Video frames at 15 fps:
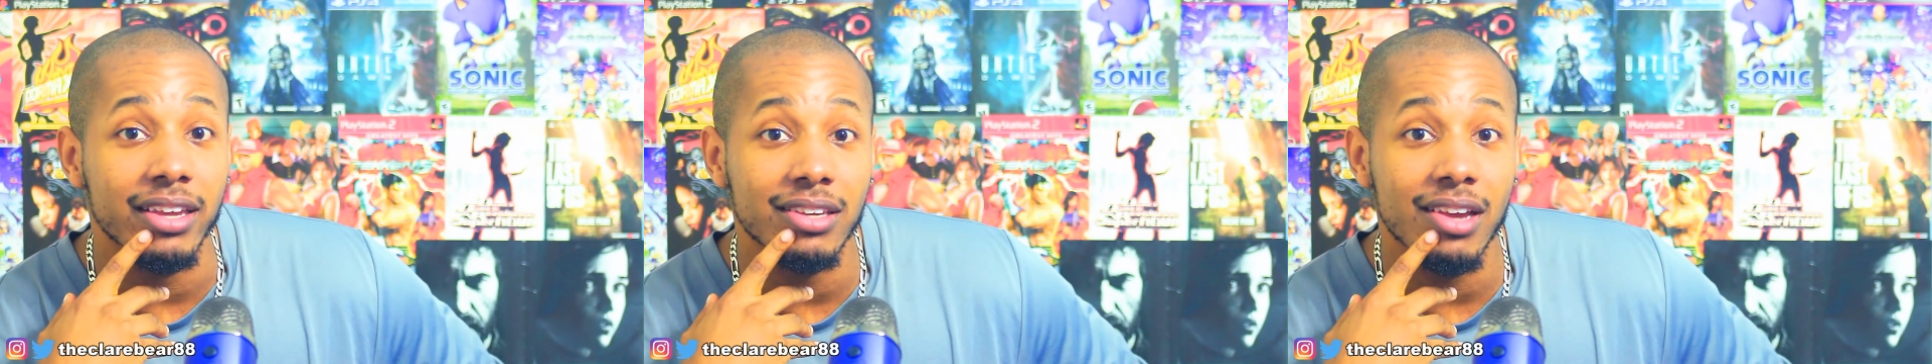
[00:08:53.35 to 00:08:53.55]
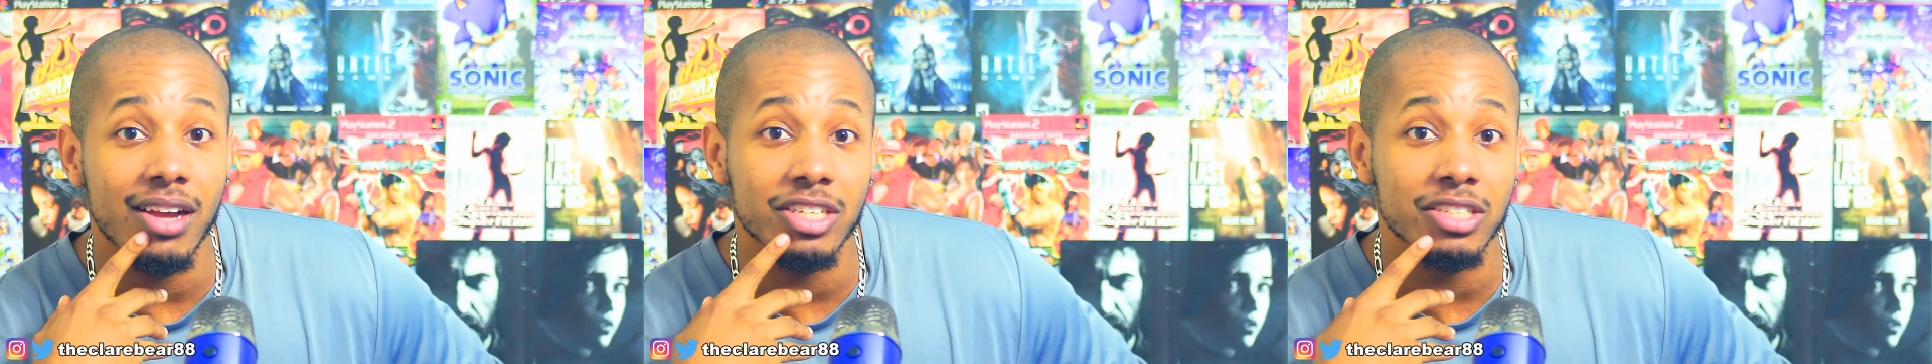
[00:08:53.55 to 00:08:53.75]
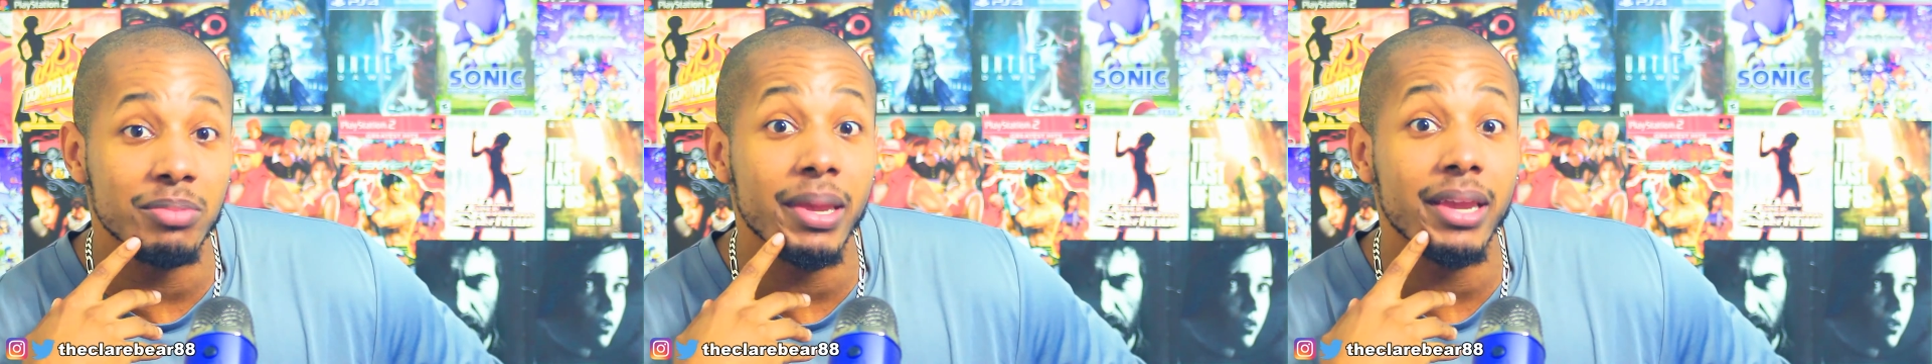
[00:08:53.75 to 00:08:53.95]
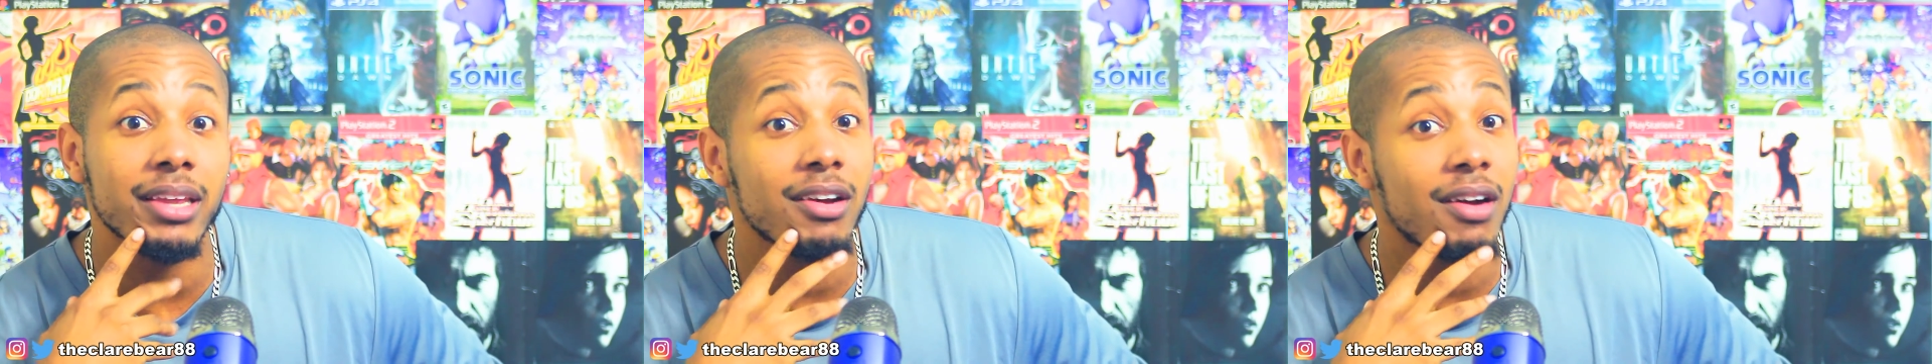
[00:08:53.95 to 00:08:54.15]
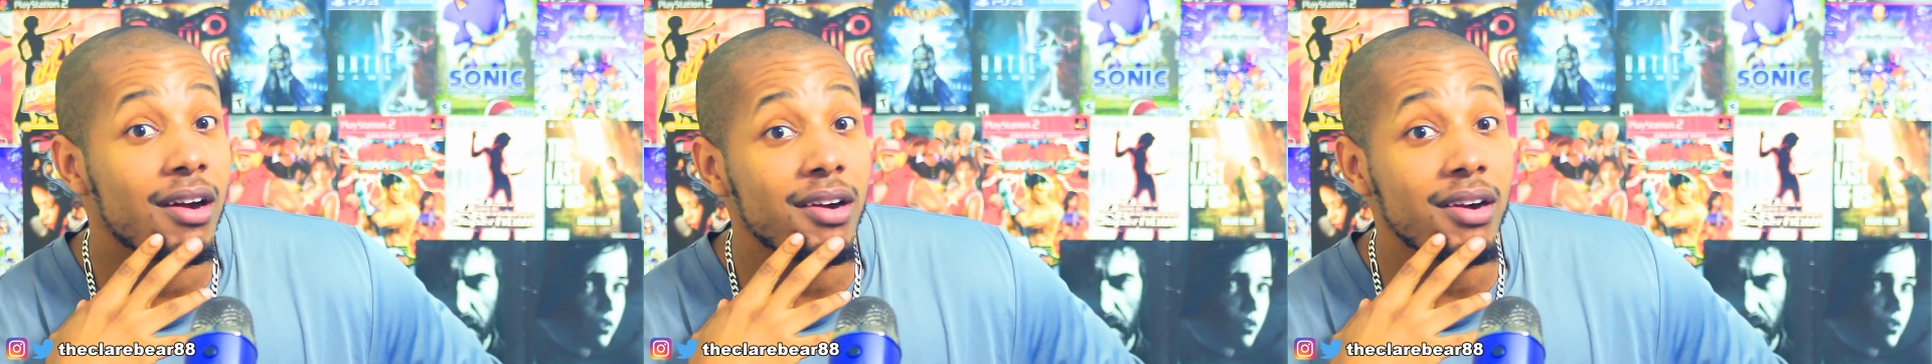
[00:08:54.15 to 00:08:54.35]
and y'all just
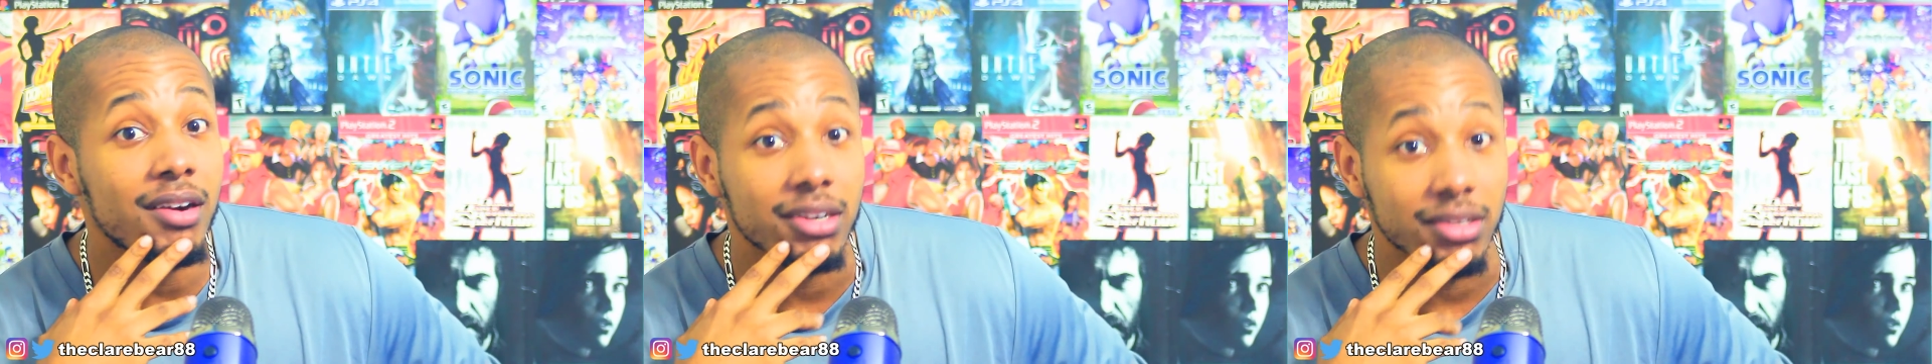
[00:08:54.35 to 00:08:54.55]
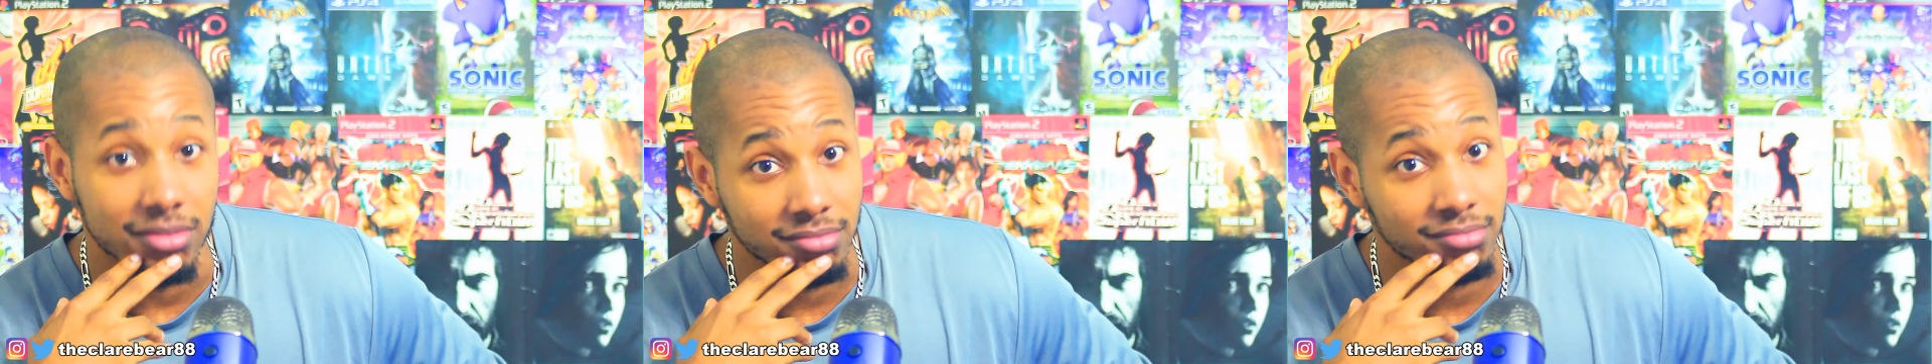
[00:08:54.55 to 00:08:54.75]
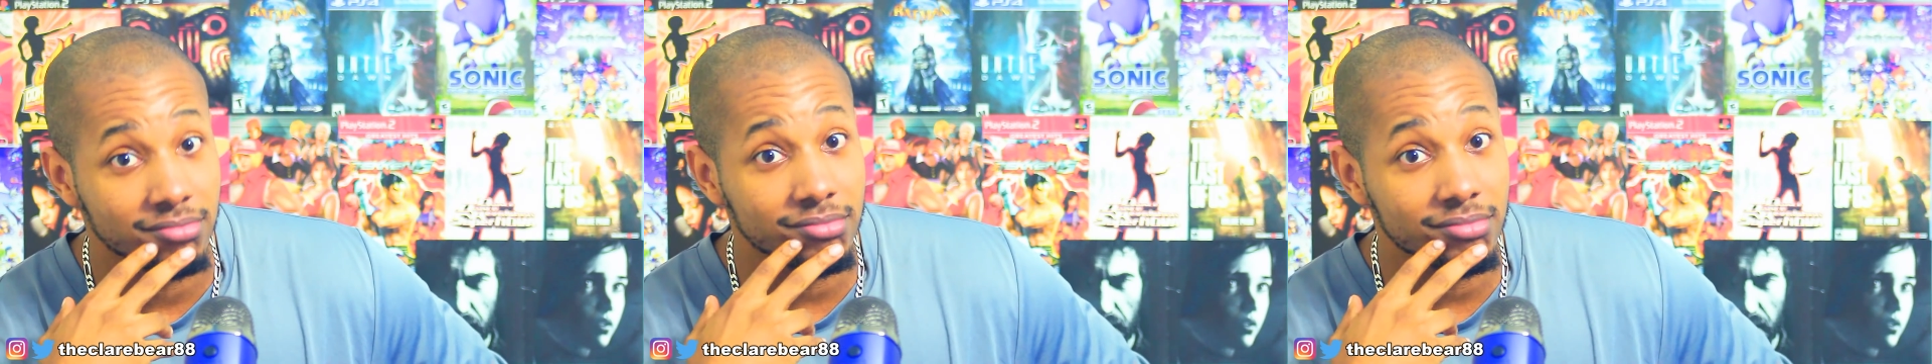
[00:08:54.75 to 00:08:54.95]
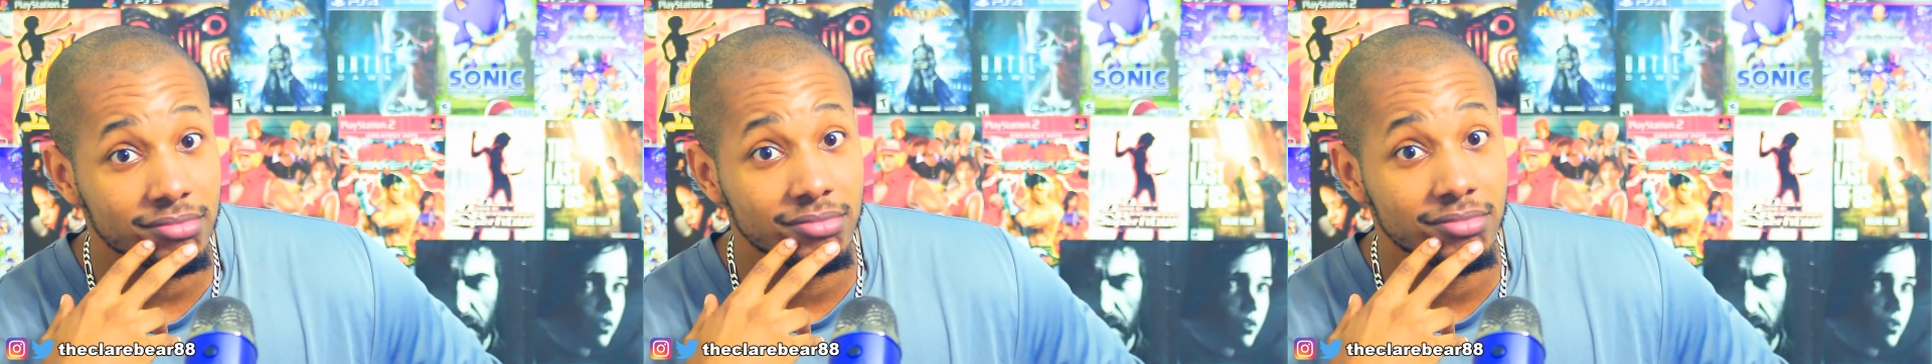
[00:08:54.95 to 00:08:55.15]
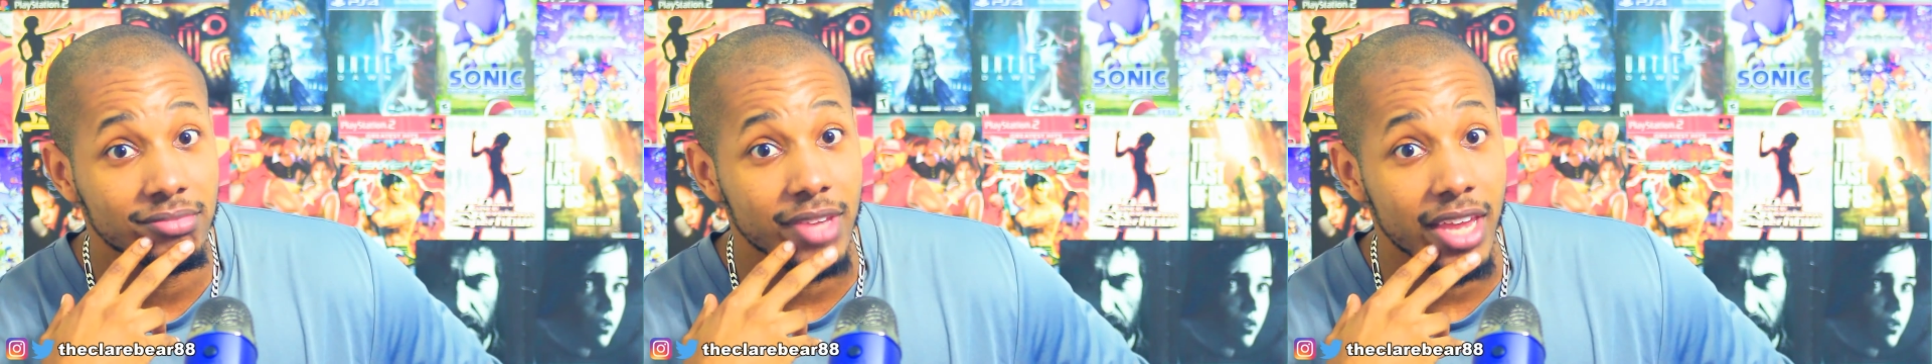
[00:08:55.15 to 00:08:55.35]
making it hard.
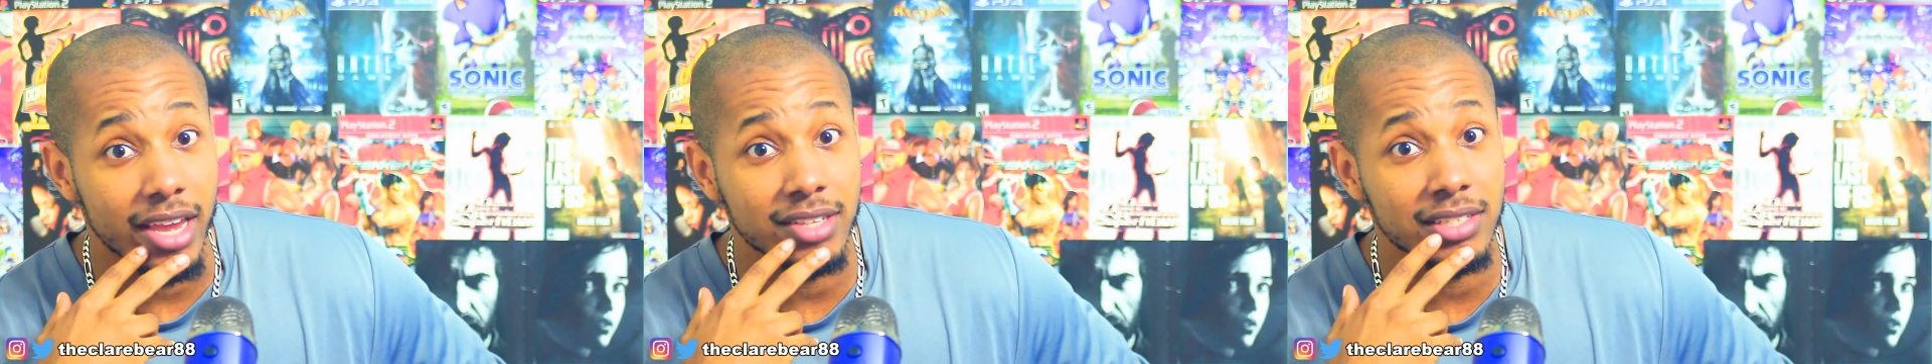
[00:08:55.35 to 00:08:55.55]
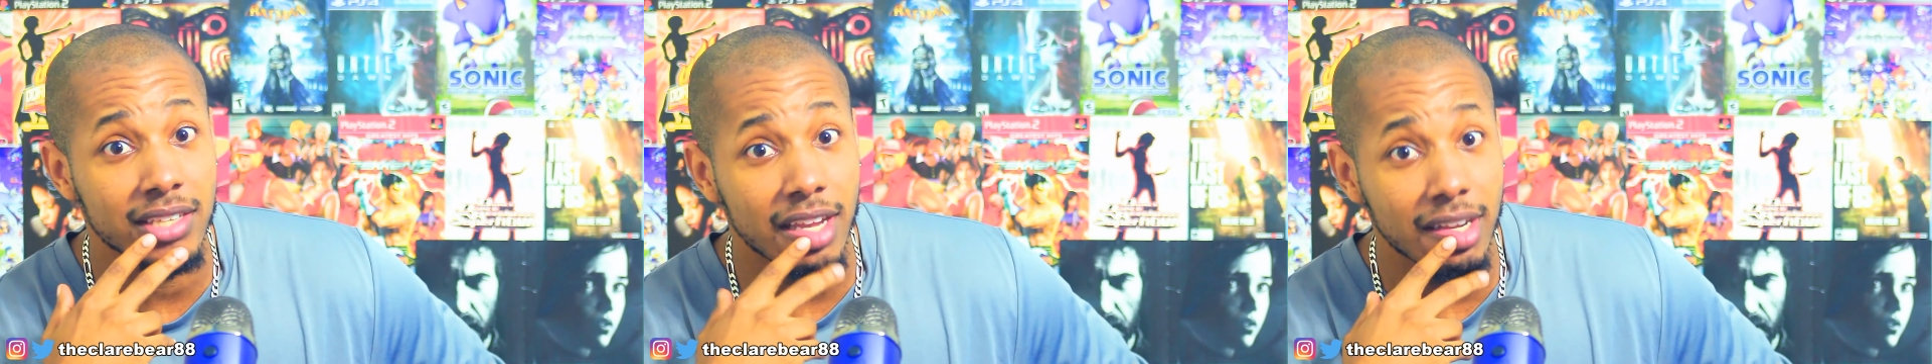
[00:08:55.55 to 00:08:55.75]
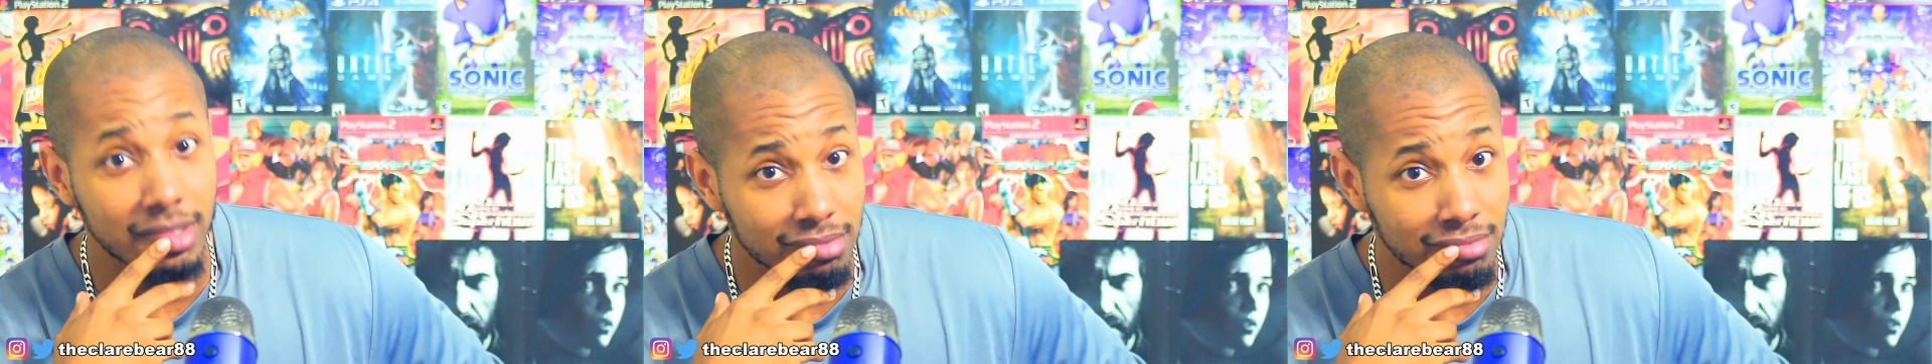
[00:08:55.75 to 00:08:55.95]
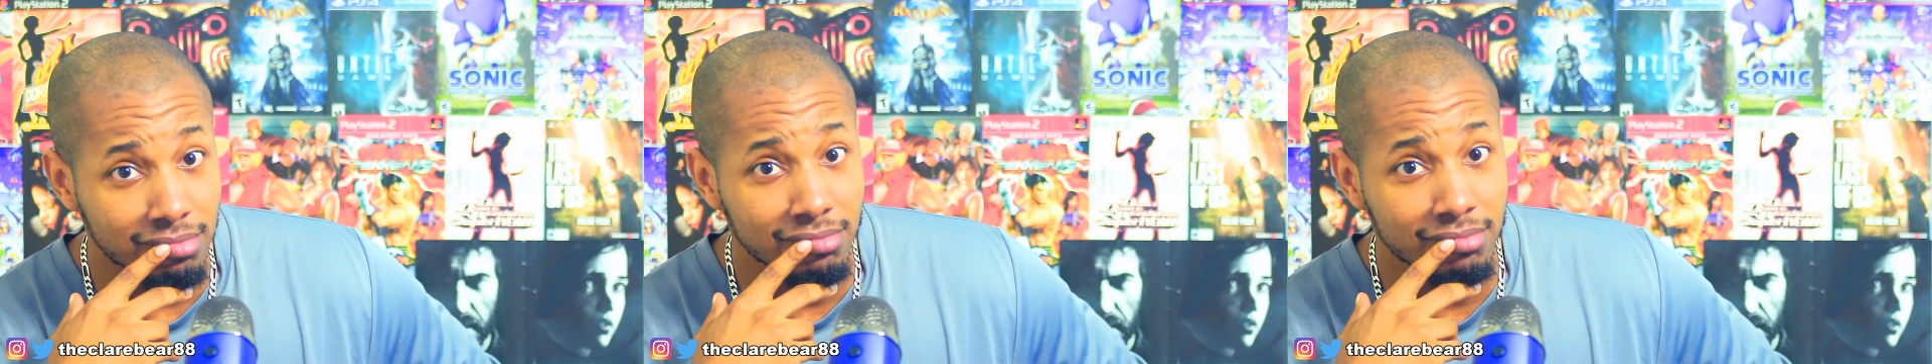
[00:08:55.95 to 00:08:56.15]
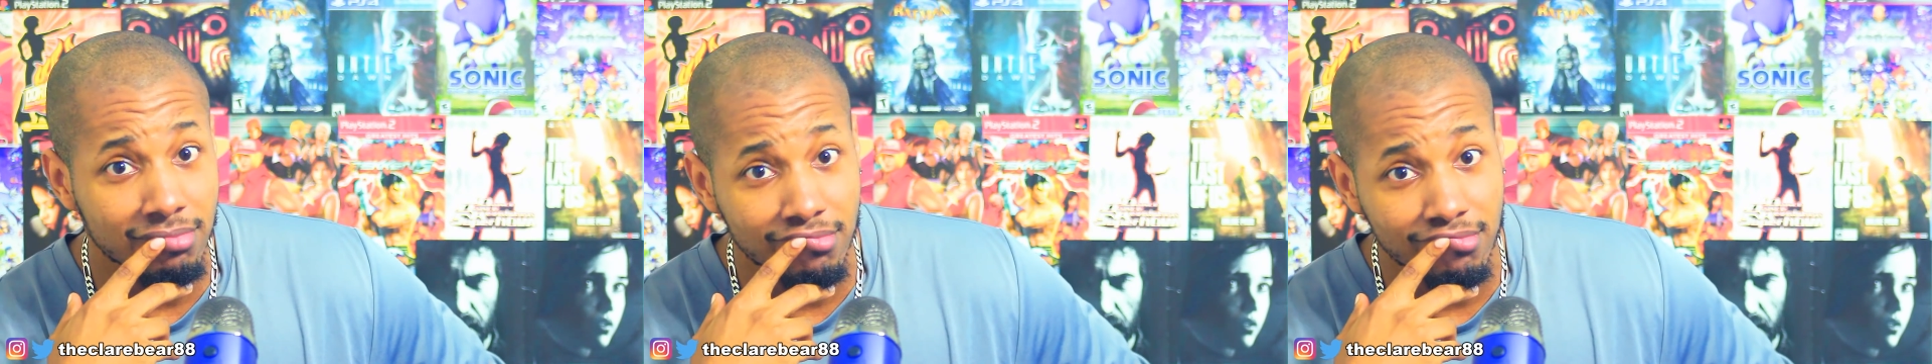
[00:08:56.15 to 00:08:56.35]
EXO.